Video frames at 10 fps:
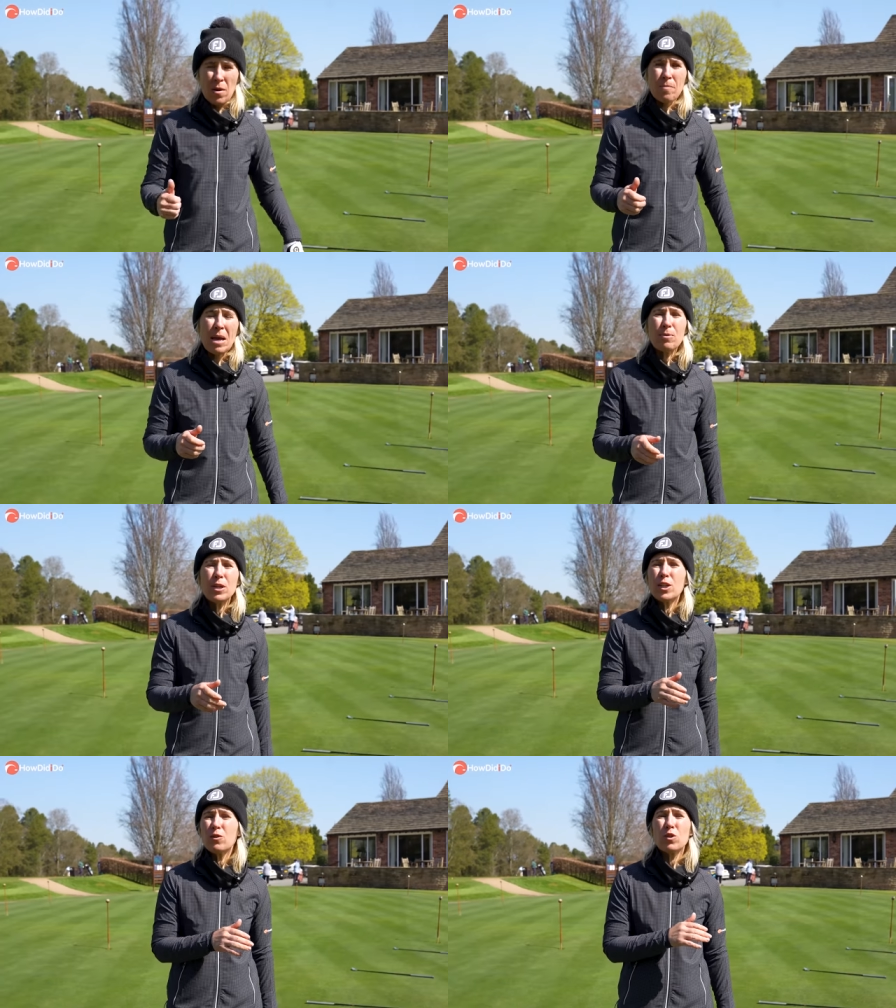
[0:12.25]
Maybe
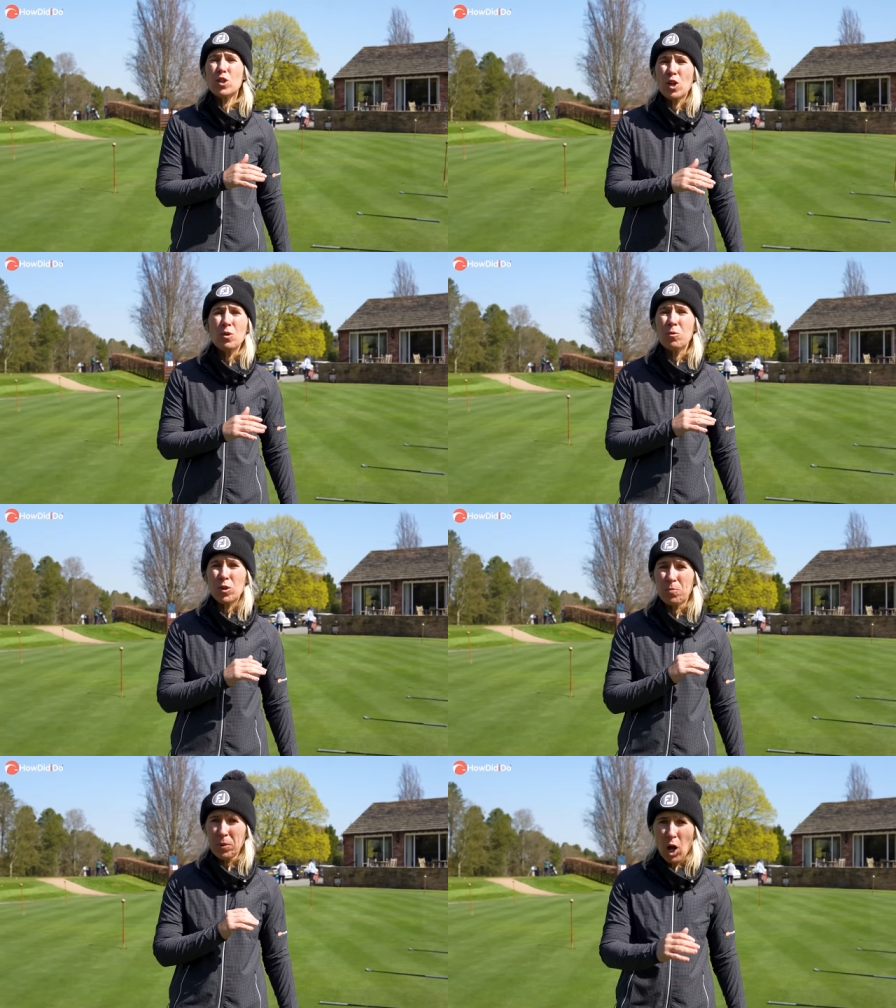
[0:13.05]
you're doing too
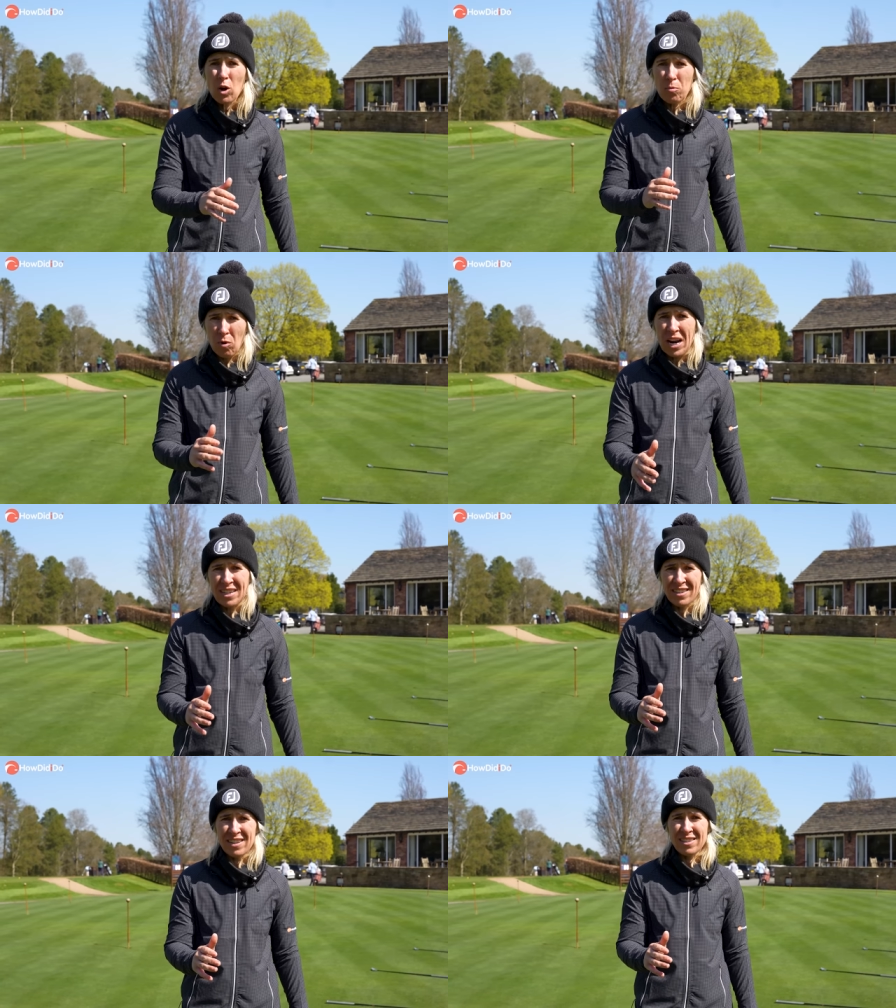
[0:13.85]
much block
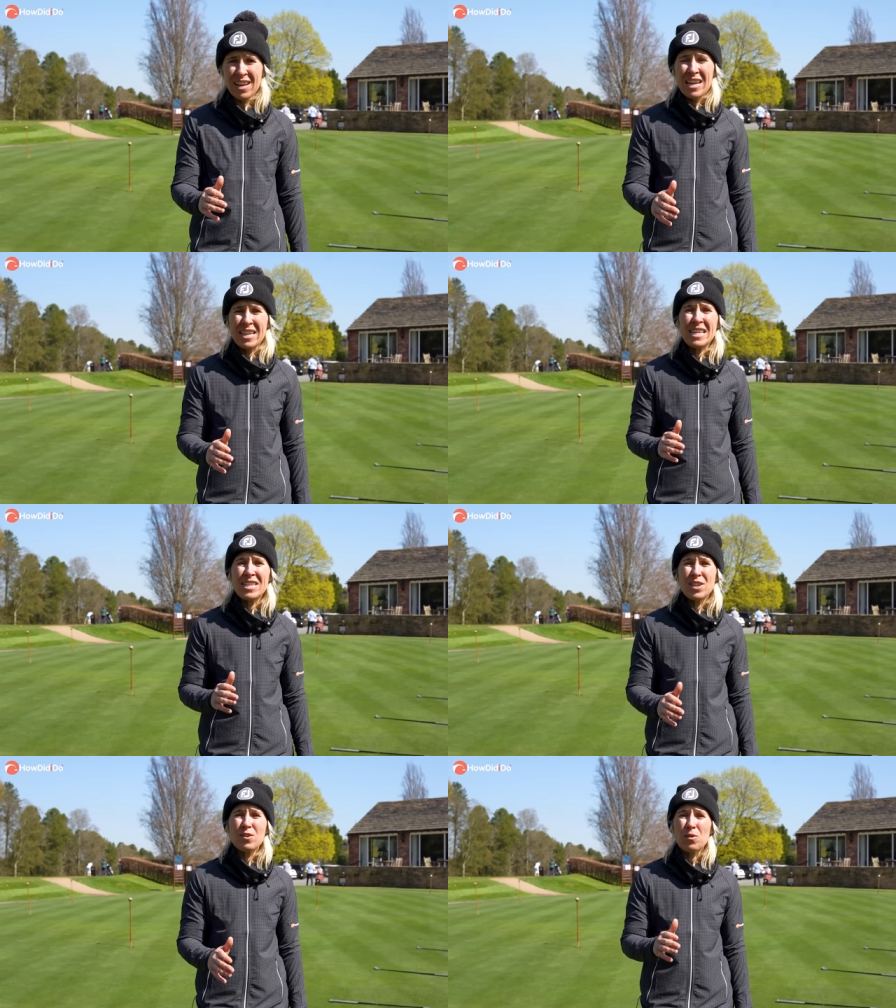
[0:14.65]
practice, you need
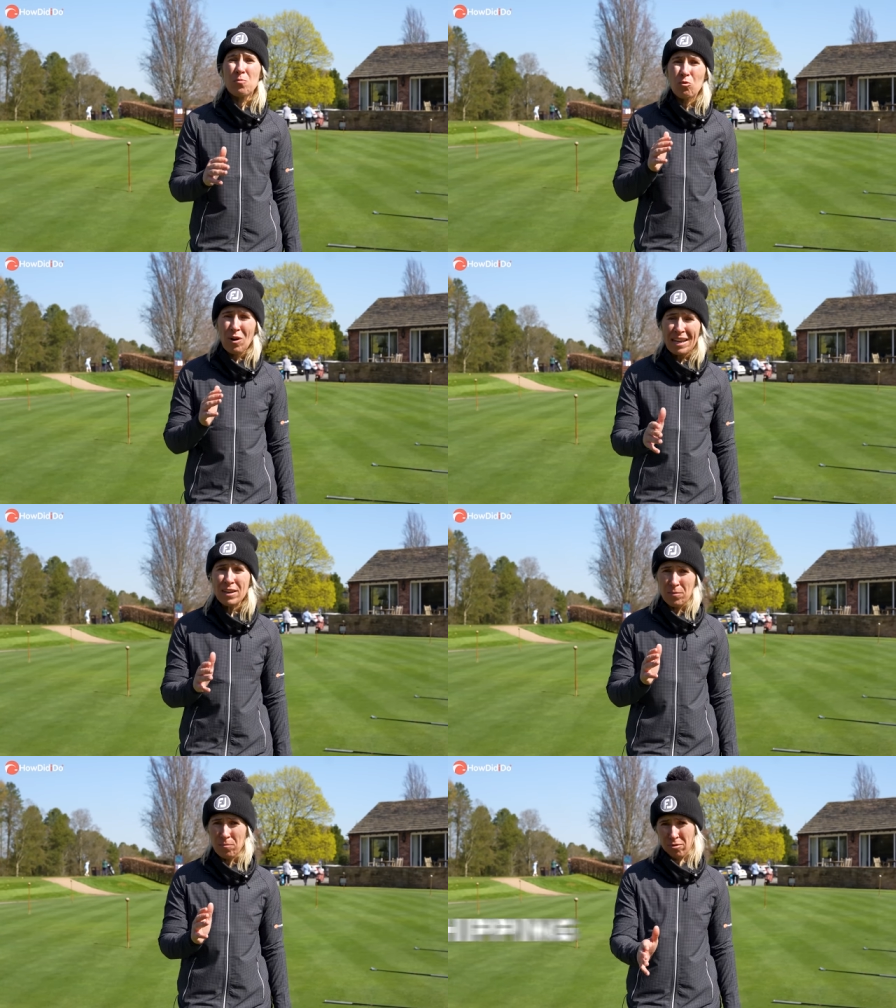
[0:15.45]
to do some
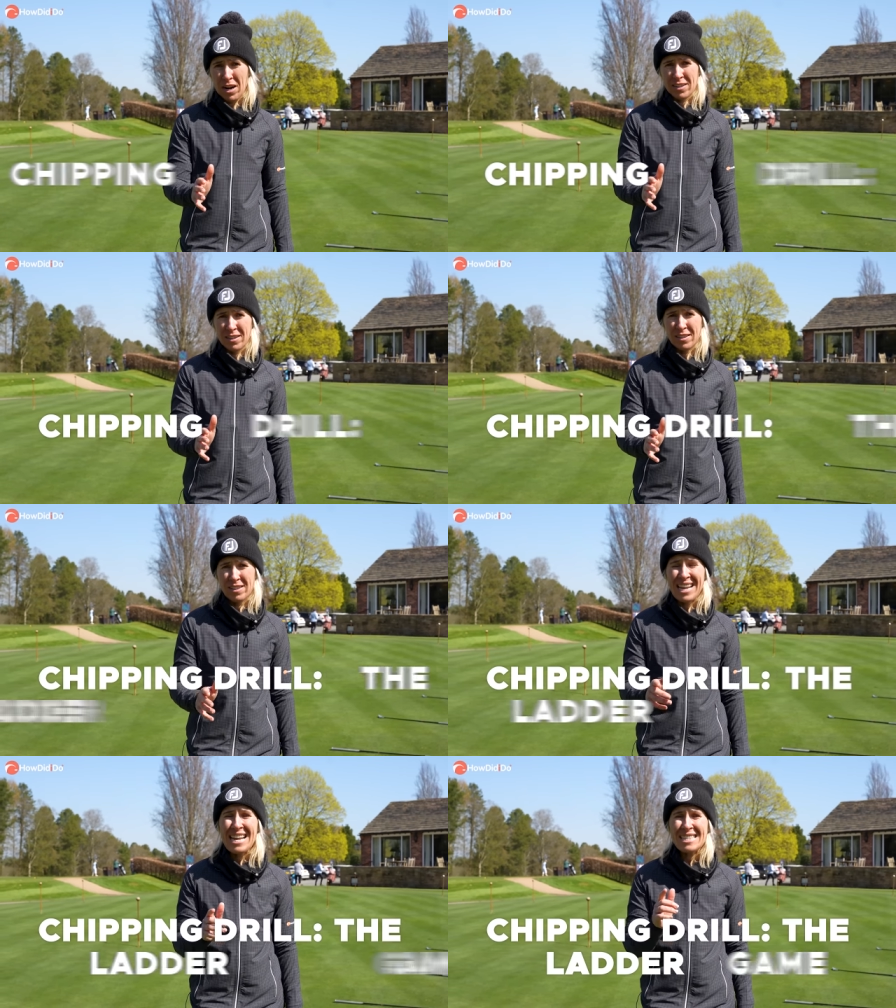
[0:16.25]
random practice.
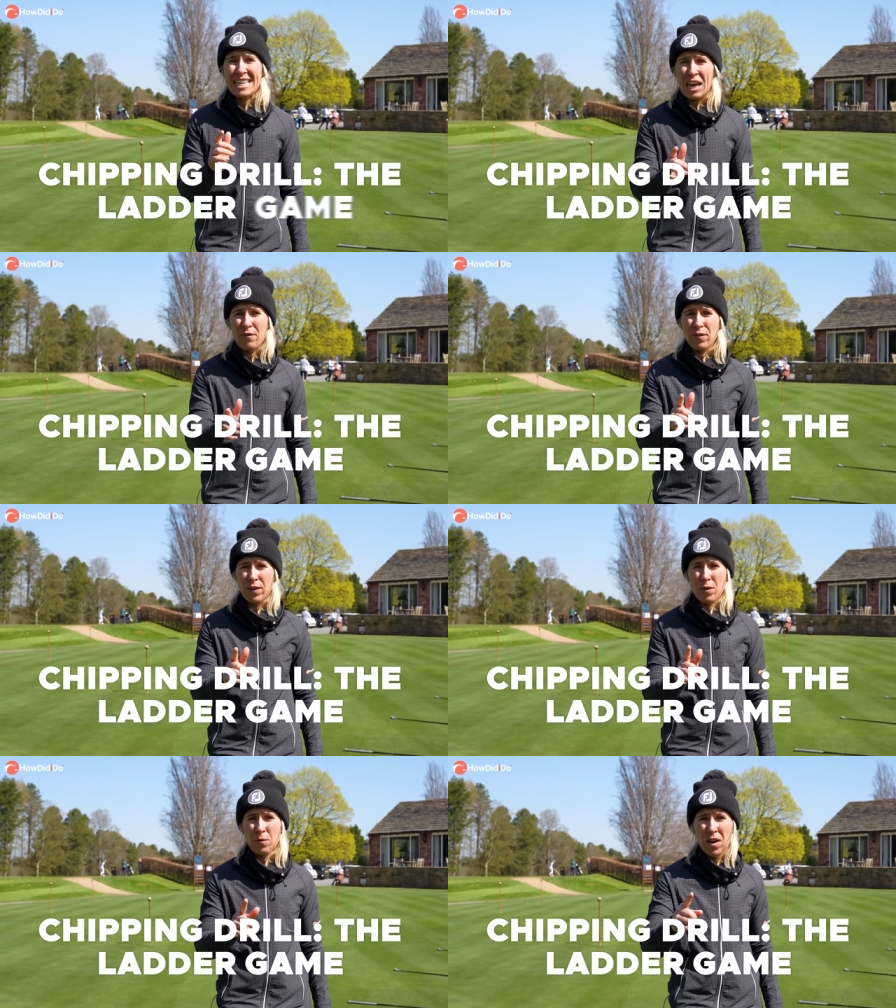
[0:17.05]
So here's a game for
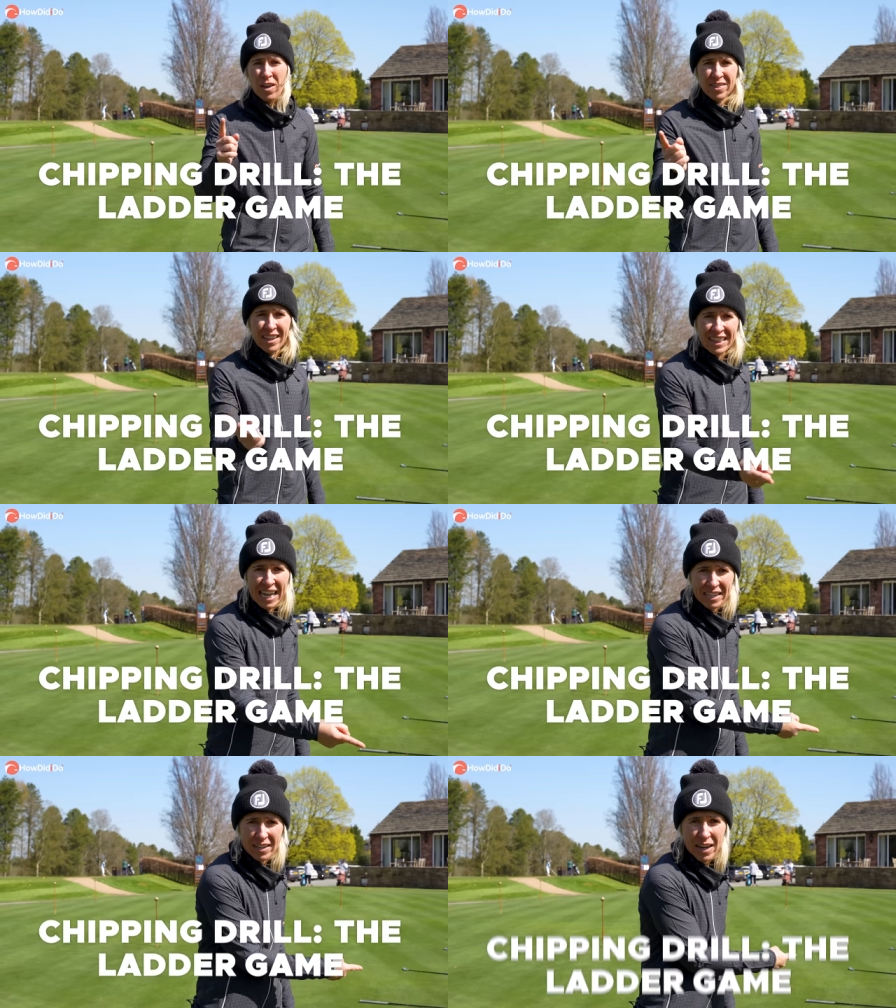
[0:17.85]
you, the
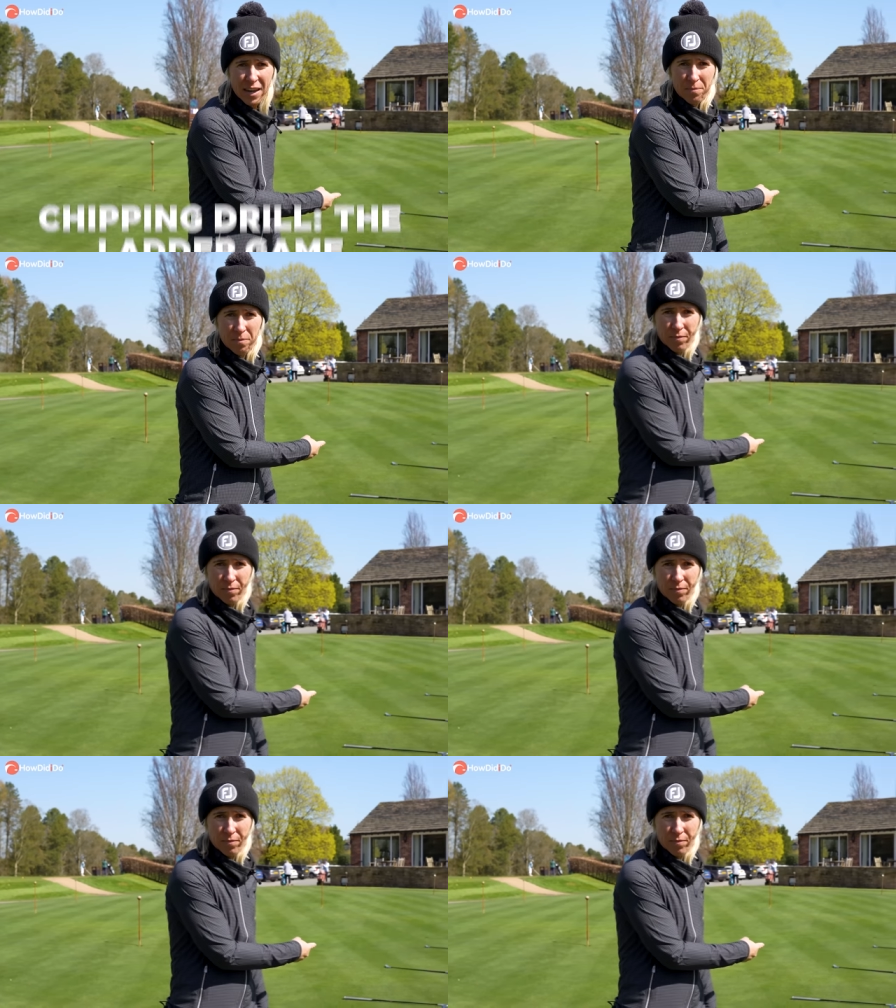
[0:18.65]
ladder game.